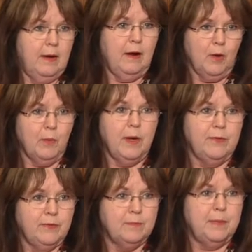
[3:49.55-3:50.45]
aren't ready
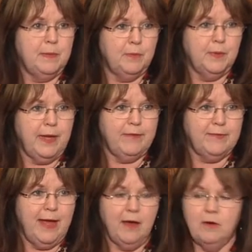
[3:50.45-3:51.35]
for the people we have
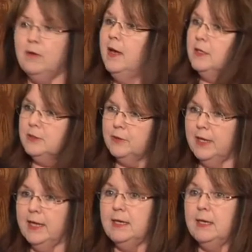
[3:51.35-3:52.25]
now, so to
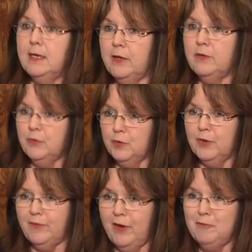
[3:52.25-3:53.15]
add in another
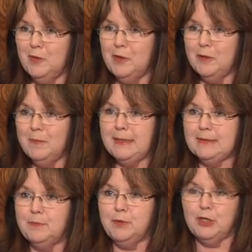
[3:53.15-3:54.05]
35 million makes
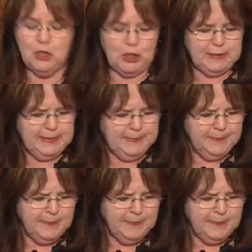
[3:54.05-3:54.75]
it pretty daunting.